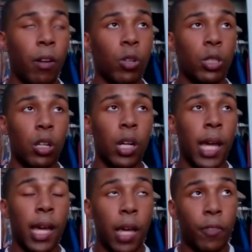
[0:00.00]

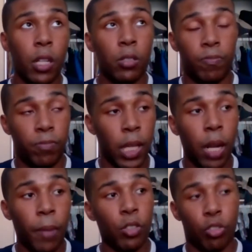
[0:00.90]
they're
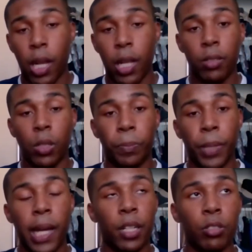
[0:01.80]
thinking about trading some
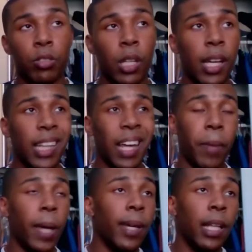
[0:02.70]
players,
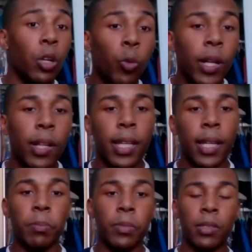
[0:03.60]
like maybe a Lou
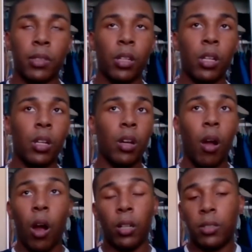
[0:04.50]
Williams
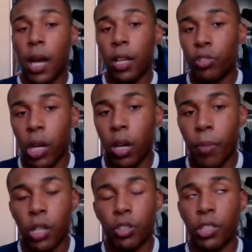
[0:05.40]
are signing, trading to
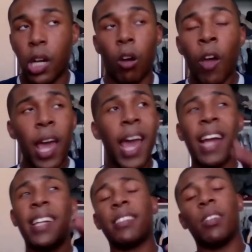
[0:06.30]
Montrezl
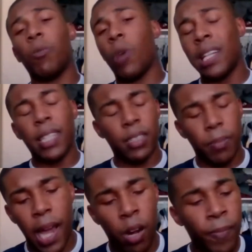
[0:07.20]
Harrell. It doesn't
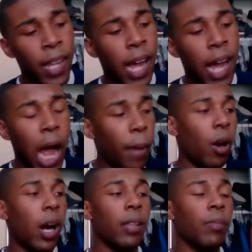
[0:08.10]
matter.
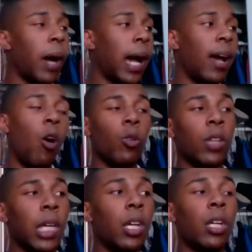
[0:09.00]
My
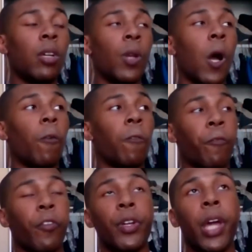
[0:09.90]
only,
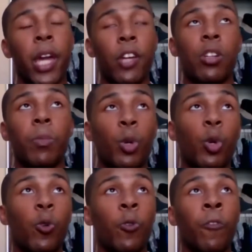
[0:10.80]
free agent
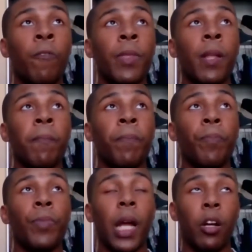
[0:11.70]
move
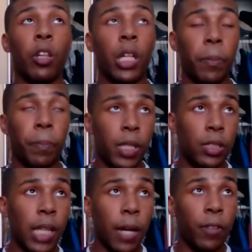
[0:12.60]
that I know the
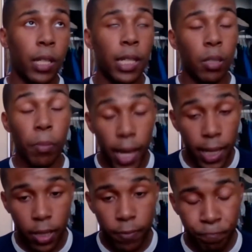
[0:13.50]
Clippers definitely need to
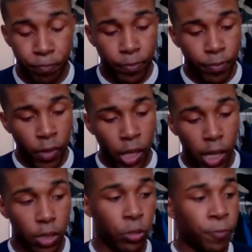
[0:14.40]
make
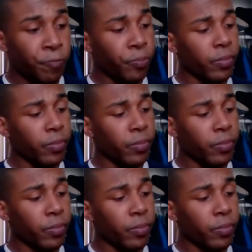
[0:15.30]
is